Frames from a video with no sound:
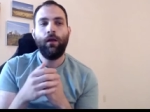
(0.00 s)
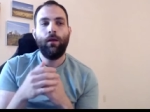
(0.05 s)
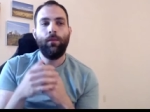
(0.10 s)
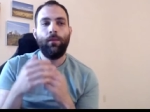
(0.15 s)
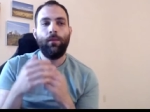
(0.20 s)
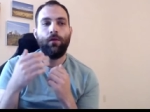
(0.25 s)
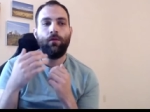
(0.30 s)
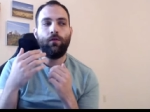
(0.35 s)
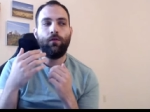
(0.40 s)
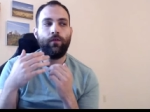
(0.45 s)

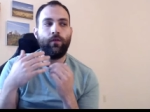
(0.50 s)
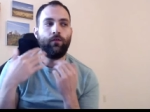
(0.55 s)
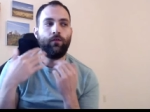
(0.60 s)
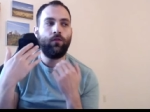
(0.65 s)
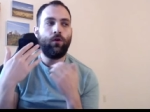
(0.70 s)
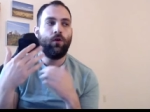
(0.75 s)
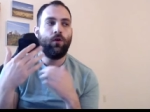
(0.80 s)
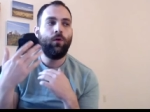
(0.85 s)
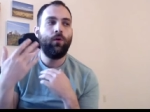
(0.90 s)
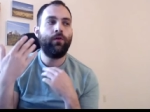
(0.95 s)
because there's
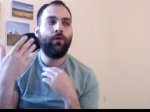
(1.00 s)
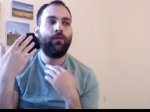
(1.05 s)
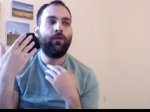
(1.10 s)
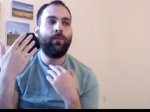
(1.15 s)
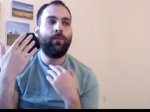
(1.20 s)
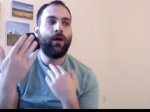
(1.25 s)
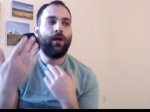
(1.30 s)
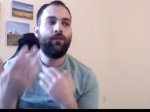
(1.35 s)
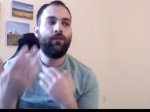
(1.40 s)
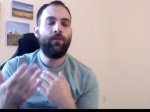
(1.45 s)
always the
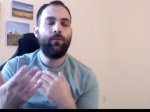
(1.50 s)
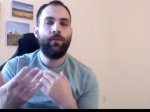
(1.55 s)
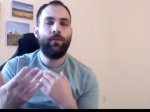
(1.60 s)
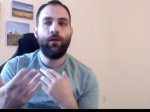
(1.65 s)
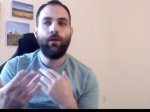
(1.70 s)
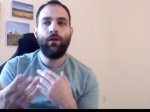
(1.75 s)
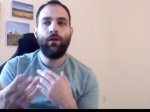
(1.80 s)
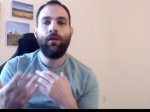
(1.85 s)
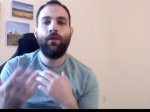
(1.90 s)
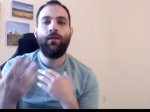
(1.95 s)

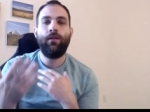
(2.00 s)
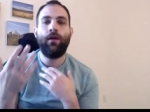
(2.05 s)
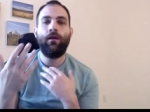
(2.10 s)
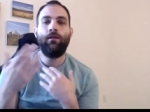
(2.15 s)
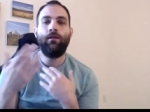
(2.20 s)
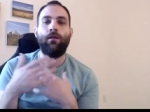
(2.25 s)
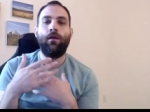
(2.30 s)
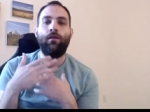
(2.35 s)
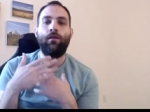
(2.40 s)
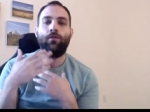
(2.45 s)
possibility that
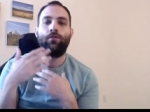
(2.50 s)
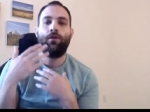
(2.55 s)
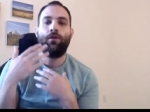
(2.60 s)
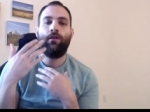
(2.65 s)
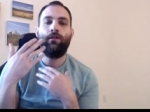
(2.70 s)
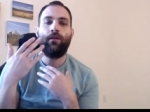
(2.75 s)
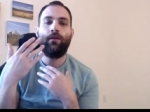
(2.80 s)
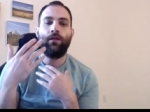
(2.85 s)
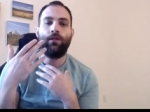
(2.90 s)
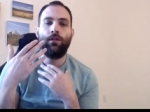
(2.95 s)
another
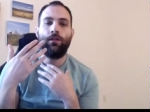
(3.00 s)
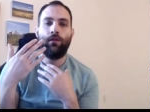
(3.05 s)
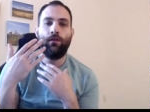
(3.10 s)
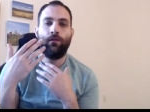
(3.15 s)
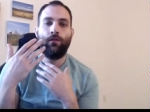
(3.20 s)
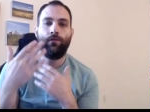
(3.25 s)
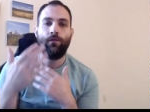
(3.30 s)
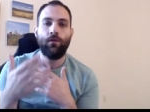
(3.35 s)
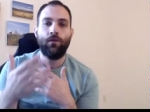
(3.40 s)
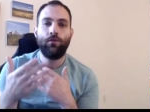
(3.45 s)
transaction in the
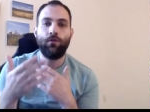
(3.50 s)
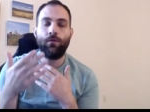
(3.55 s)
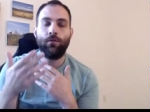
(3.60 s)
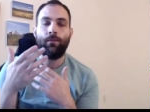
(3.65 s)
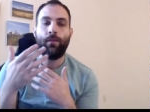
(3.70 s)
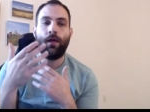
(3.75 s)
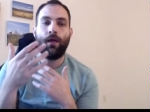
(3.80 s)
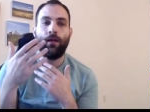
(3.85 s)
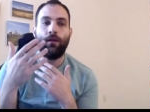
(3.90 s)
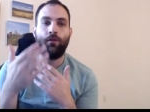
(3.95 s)
future
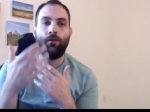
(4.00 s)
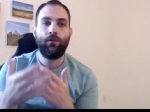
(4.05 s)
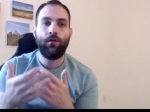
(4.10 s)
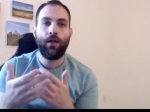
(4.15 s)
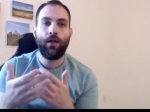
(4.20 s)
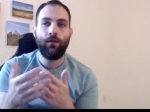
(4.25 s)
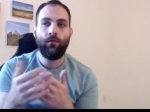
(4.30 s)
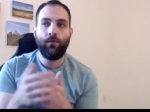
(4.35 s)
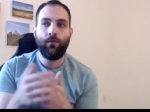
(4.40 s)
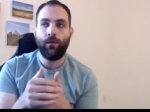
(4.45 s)
might
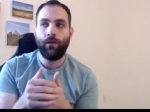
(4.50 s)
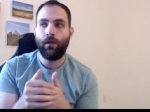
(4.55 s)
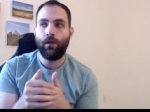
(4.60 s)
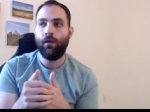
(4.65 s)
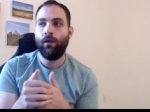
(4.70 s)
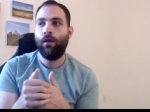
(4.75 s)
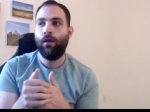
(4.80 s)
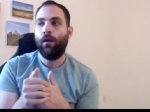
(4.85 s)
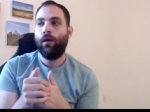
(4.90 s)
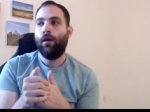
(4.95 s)
interact with it